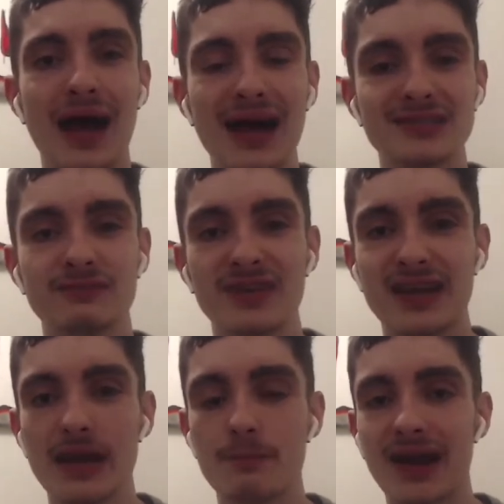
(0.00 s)
Aston Villa
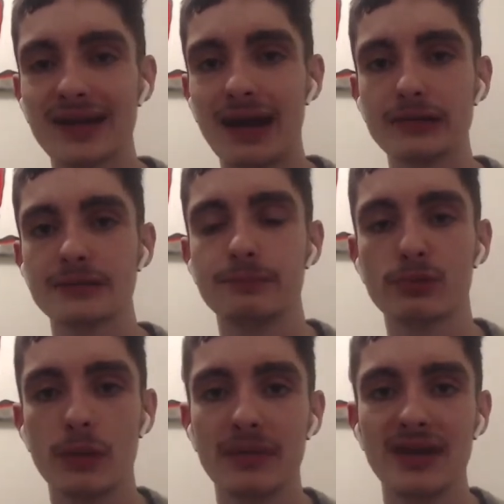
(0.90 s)
get back down to
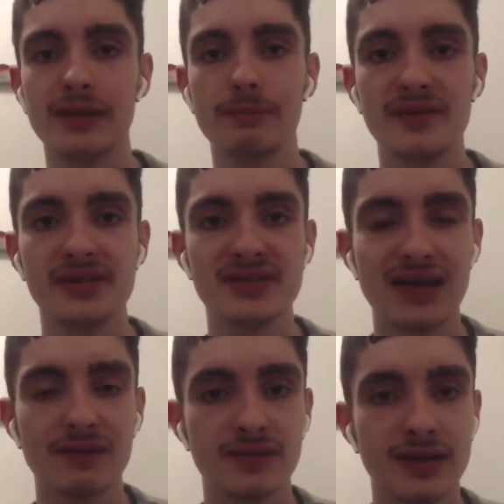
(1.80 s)
Premier League business
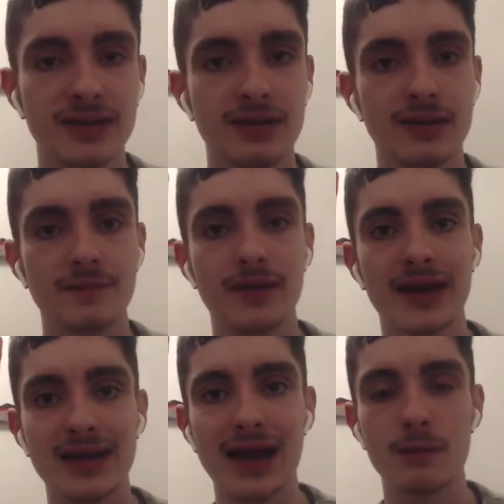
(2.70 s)
after
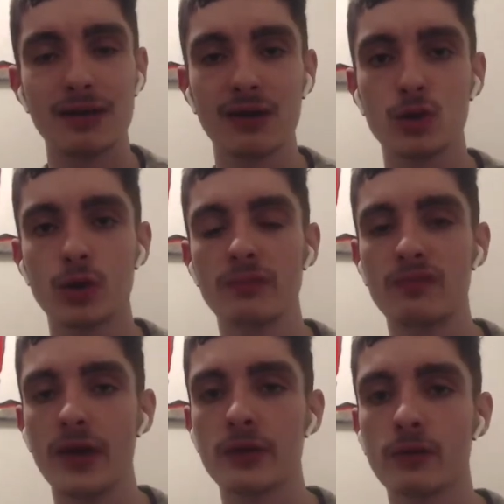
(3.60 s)
their Carabao Cup
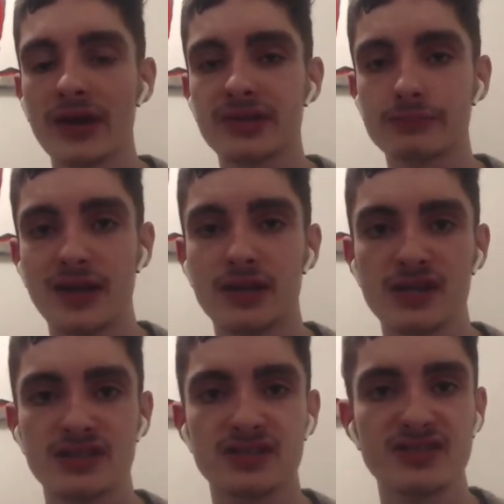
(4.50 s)
final against
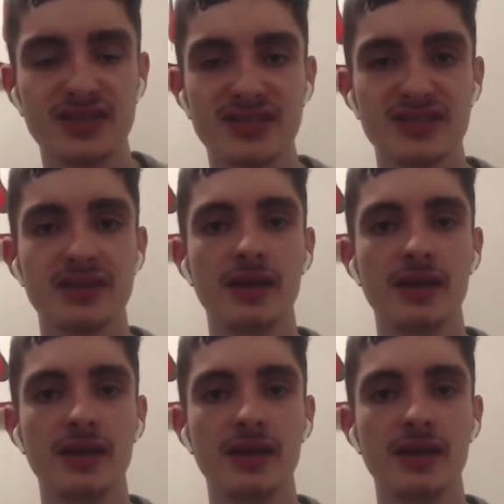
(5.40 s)
Manchester City.